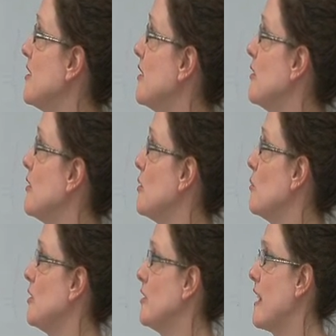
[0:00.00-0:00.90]
Sir
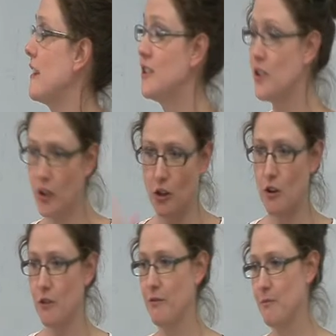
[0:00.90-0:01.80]
Walter Raleigh took a
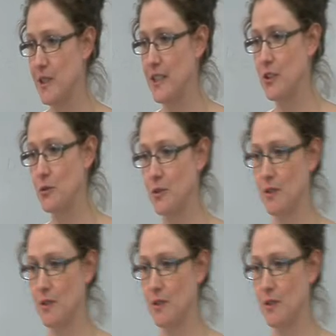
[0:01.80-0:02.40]
lot of potatoes